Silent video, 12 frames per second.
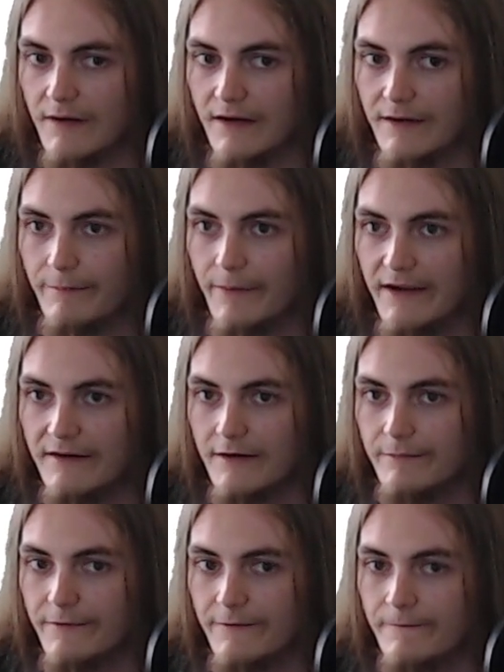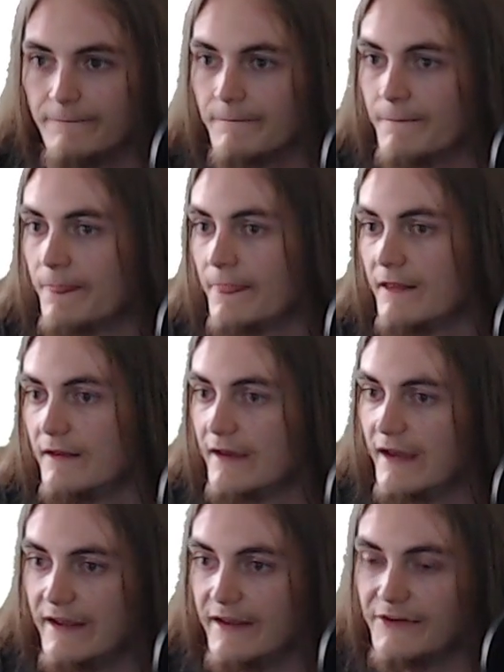backup,
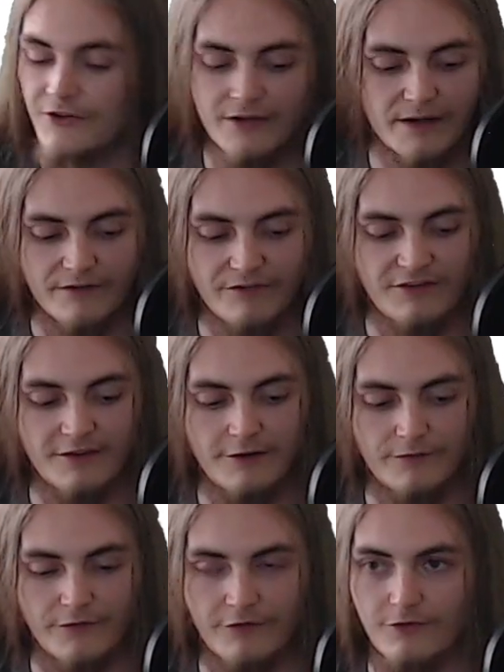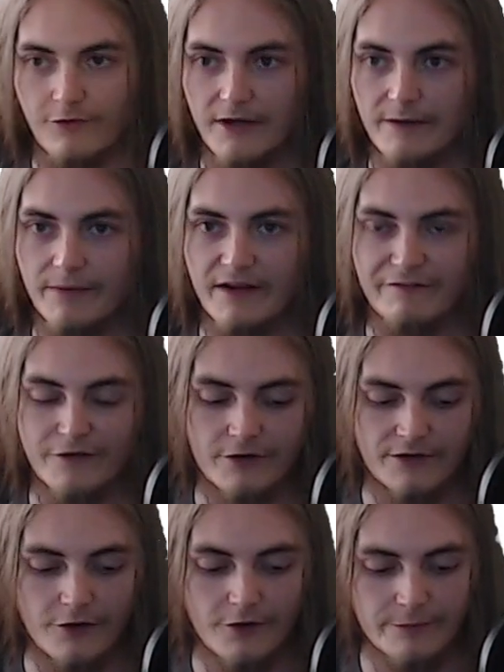and you can't see it on the screen, but I've got it
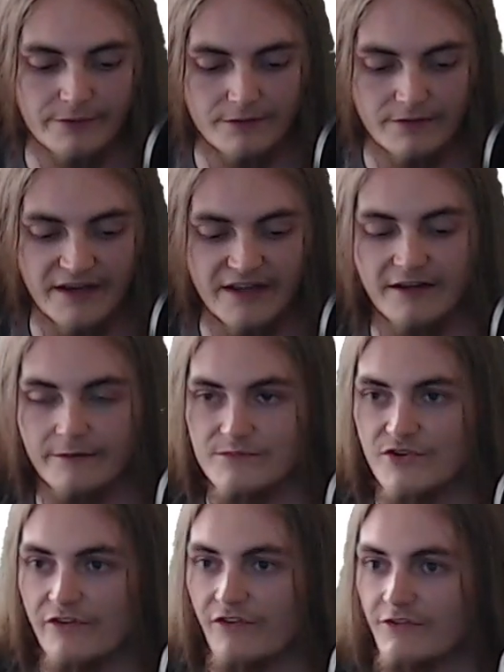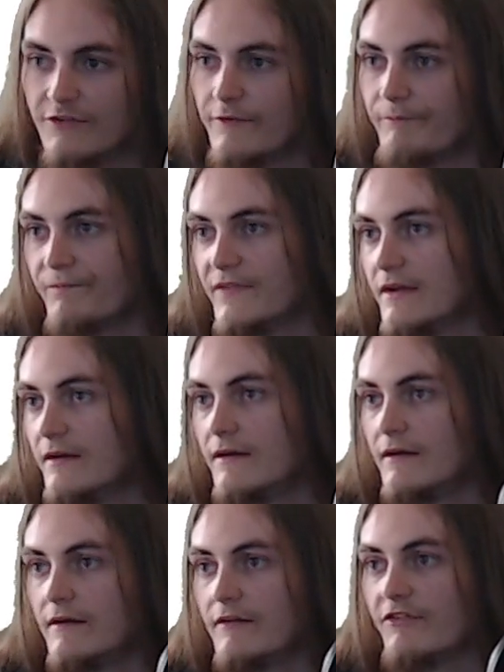open and I'm just
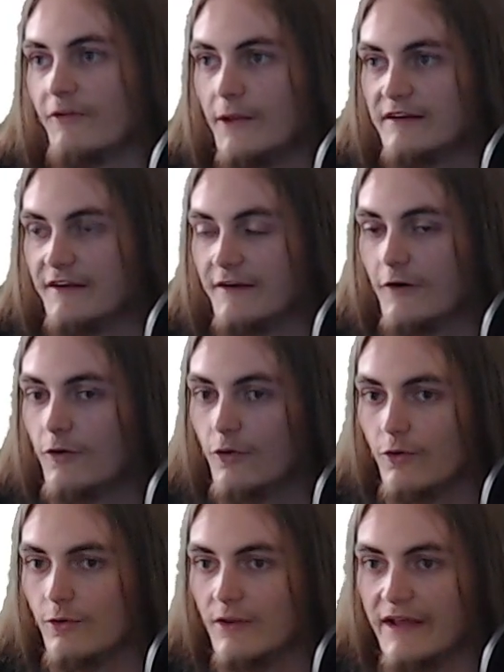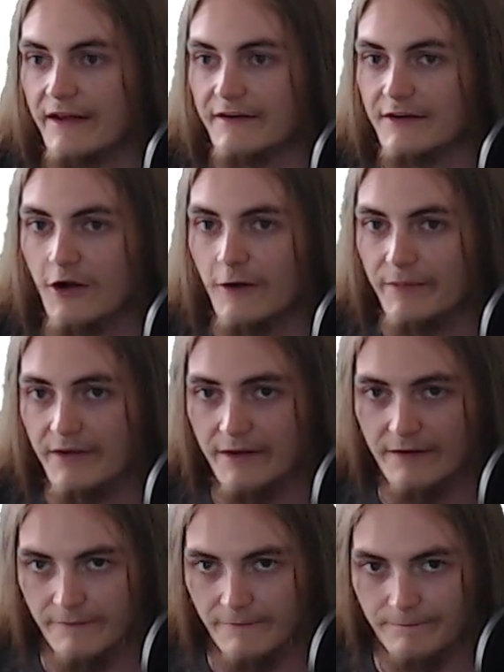selecting all and
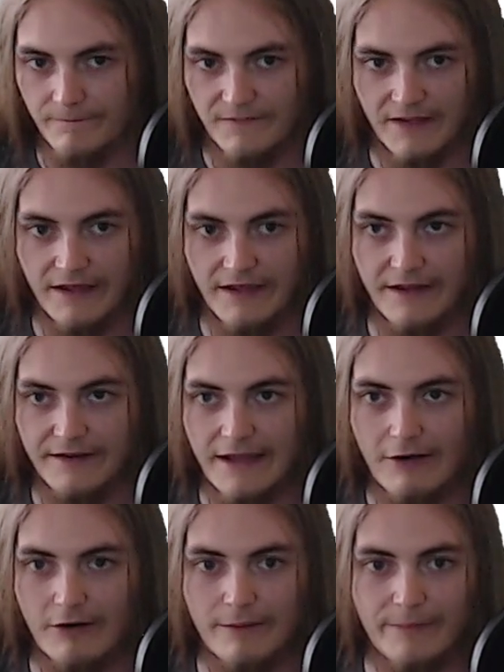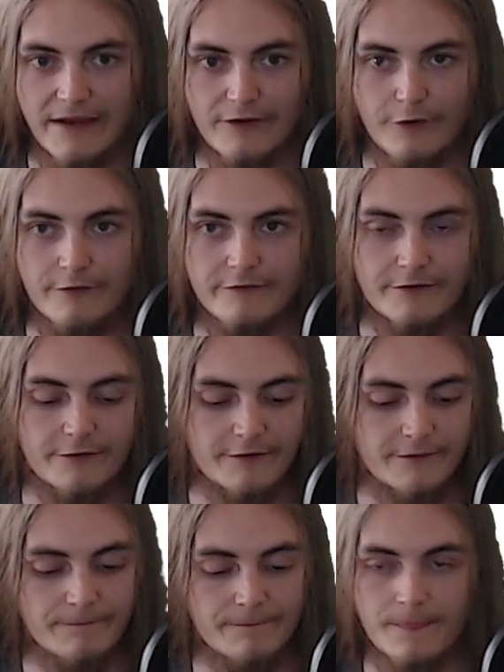copying, and now I'm back over
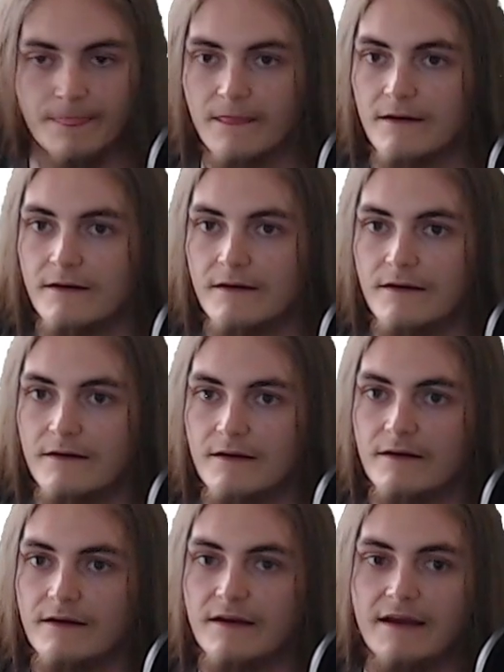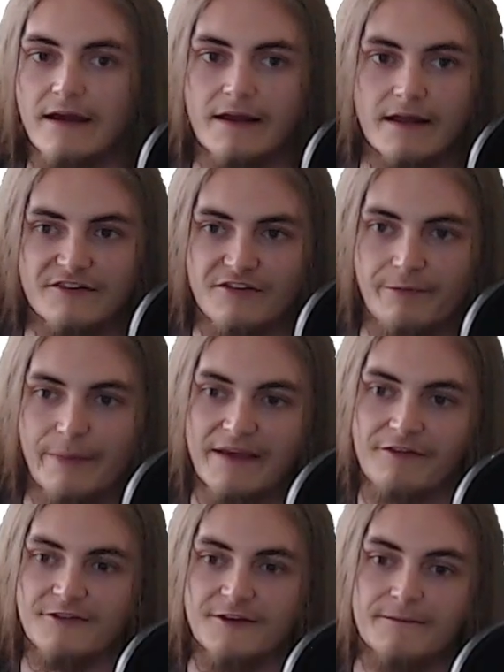and I just
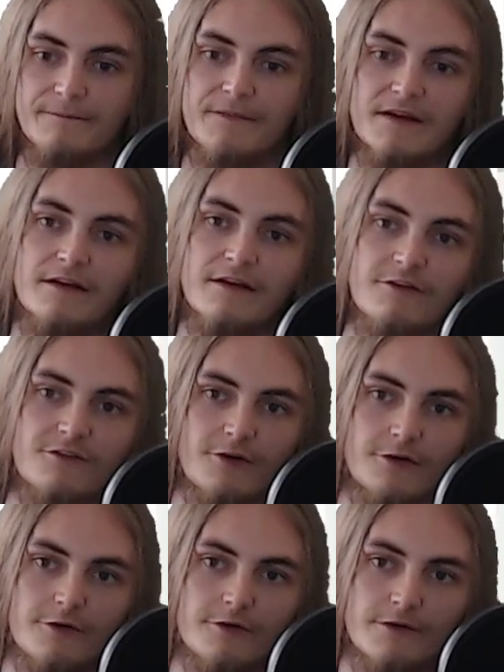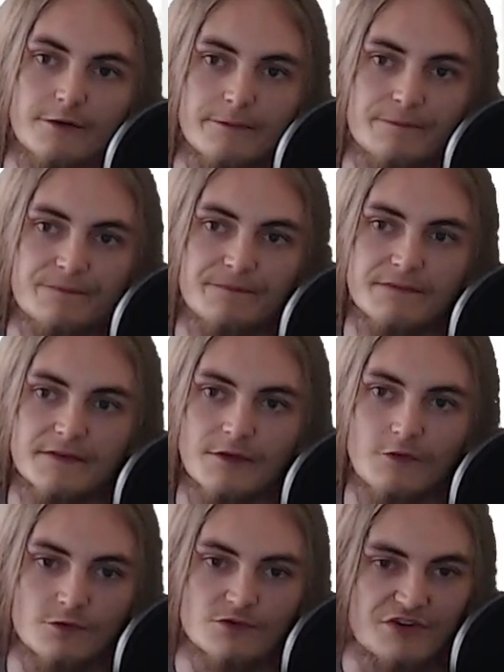paste it. So it's
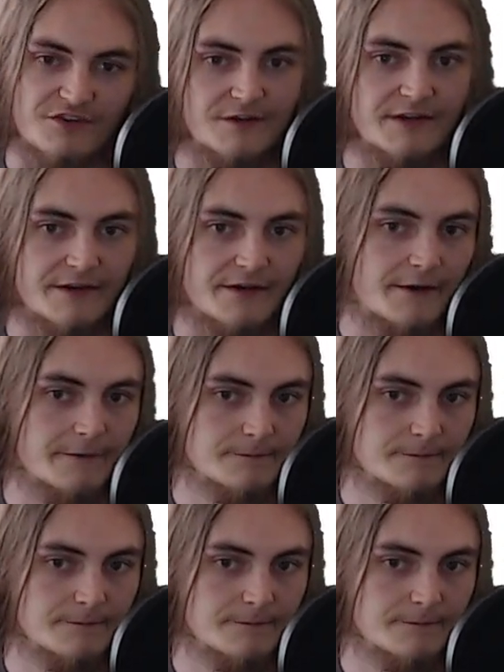all just in here now.